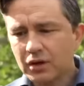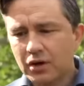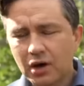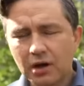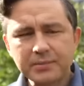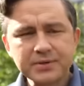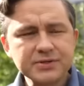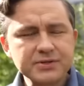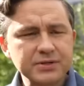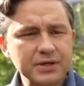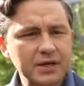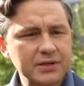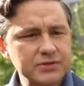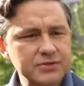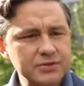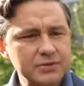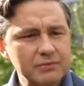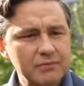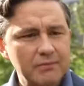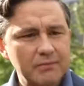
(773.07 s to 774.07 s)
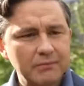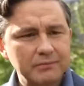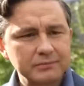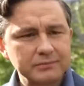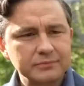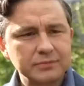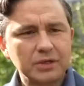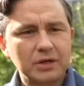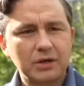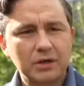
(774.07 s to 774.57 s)
Common sense.
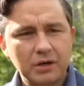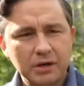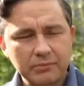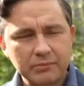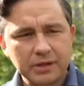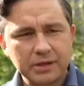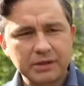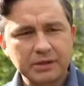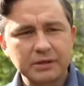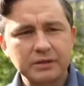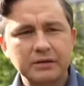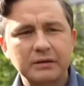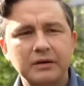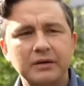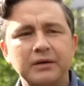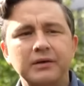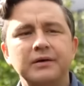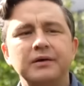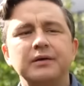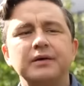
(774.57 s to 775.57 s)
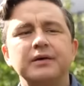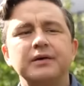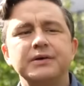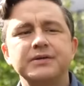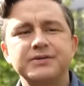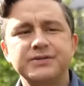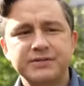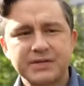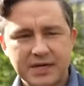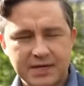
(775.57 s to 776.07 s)
Okay. Common
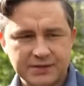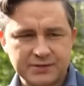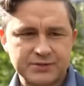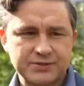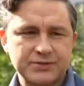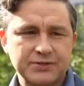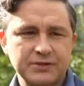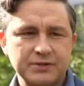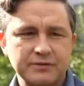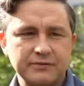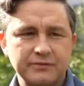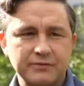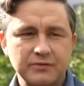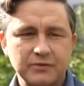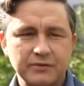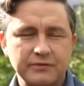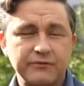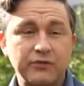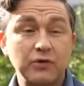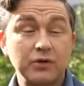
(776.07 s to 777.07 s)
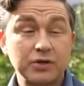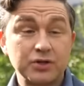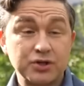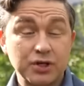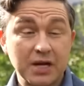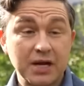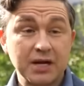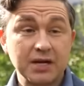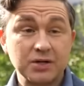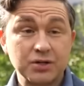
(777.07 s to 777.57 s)
sense for a
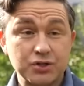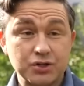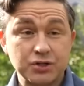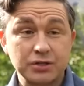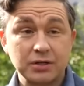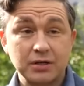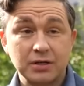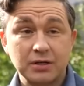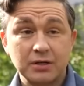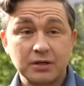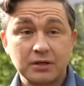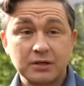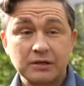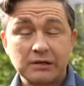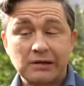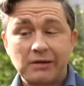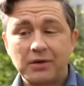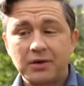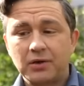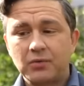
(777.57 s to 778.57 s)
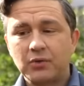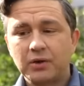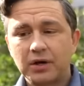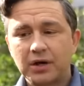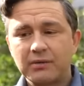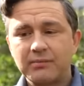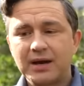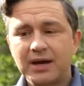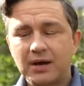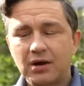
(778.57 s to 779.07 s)
change. We're
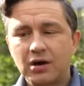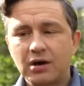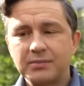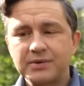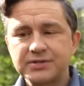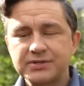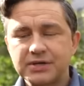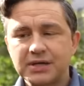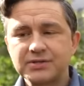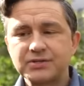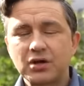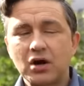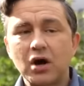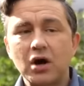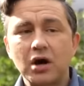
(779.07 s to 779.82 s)
going to make common sense